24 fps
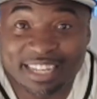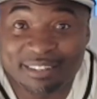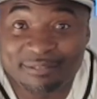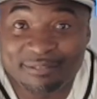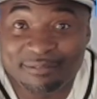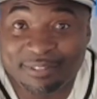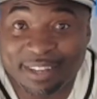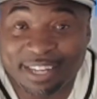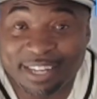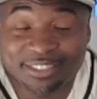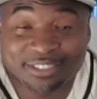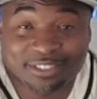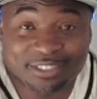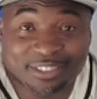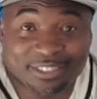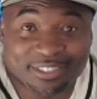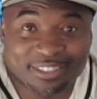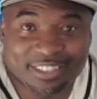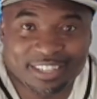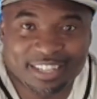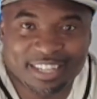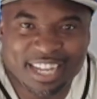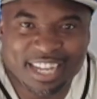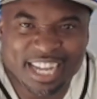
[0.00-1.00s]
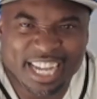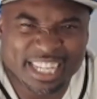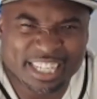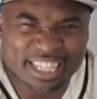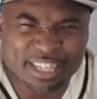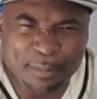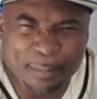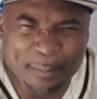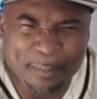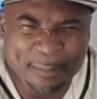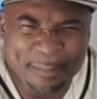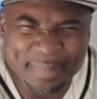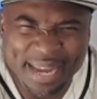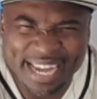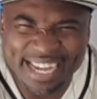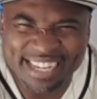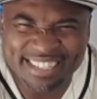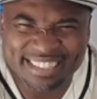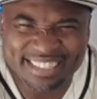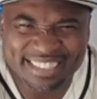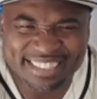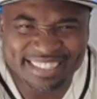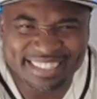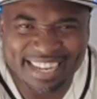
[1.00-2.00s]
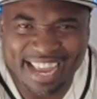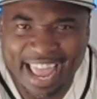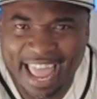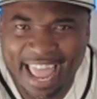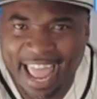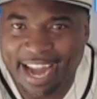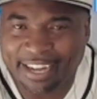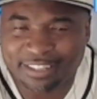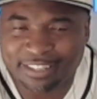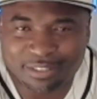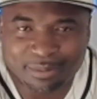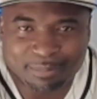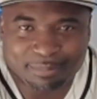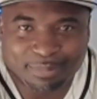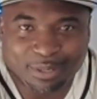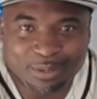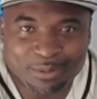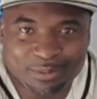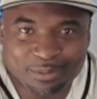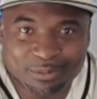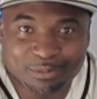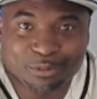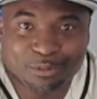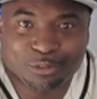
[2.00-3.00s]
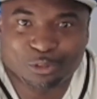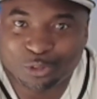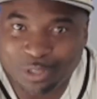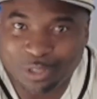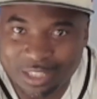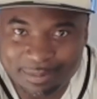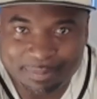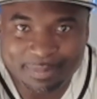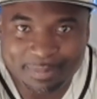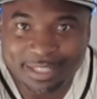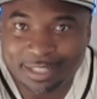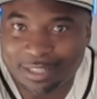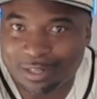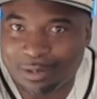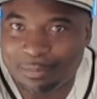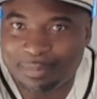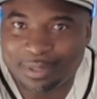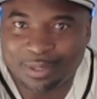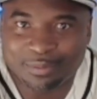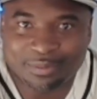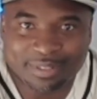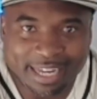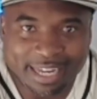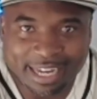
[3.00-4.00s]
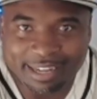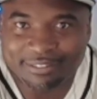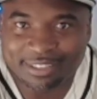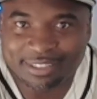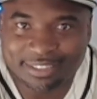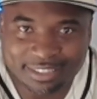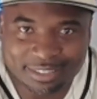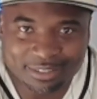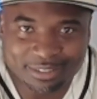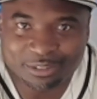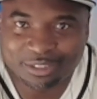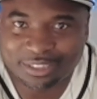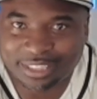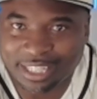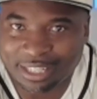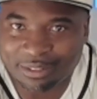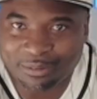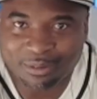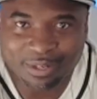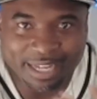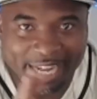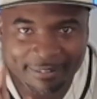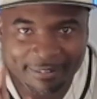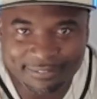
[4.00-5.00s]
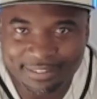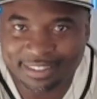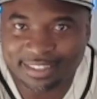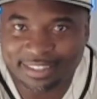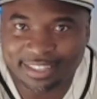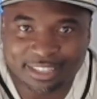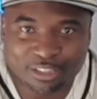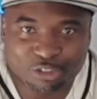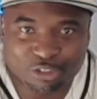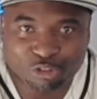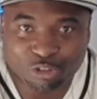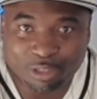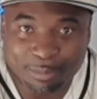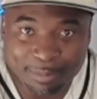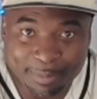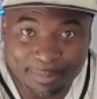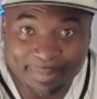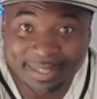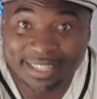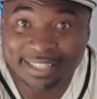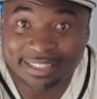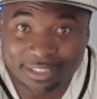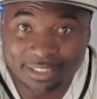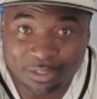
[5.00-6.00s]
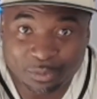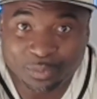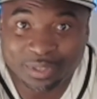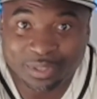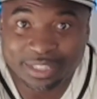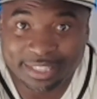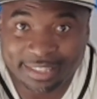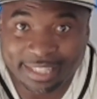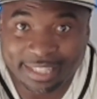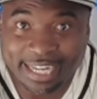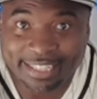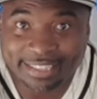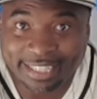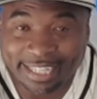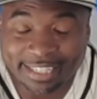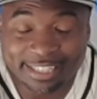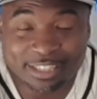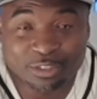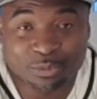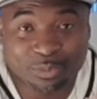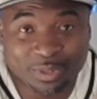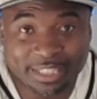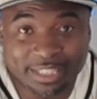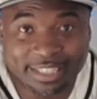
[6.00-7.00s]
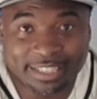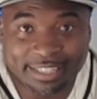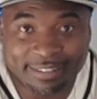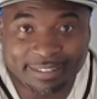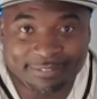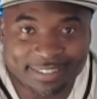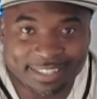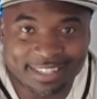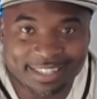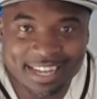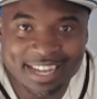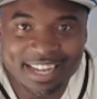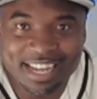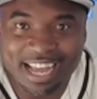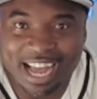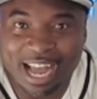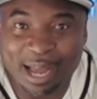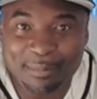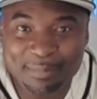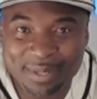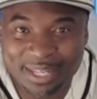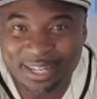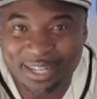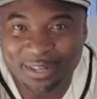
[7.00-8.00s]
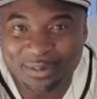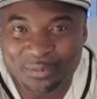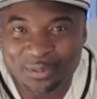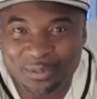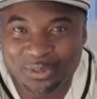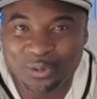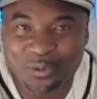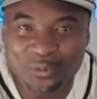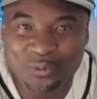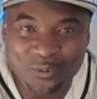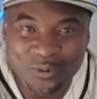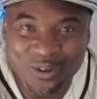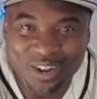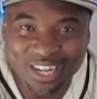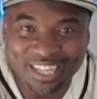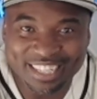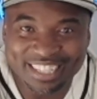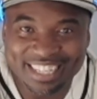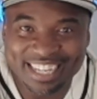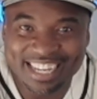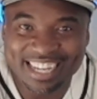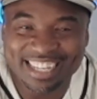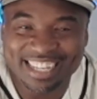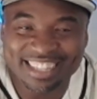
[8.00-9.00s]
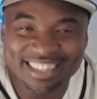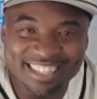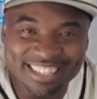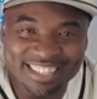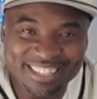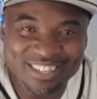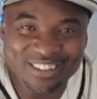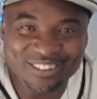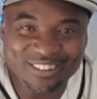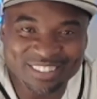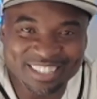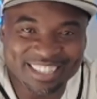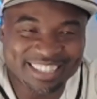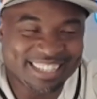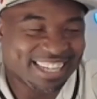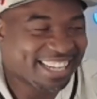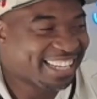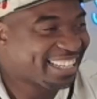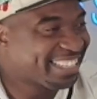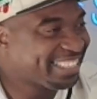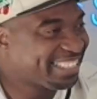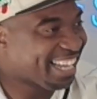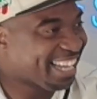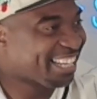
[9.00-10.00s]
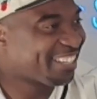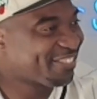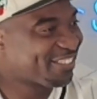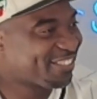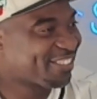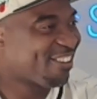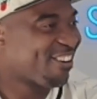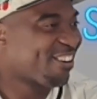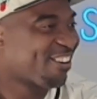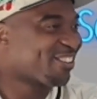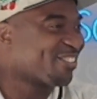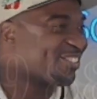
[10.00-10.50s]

an investor, an amazing actor, bro. Trust me, he's gonna be on every single channel, everything streaming, because he really like that. He's really gifted. I'm here with the one, the only, Donovan W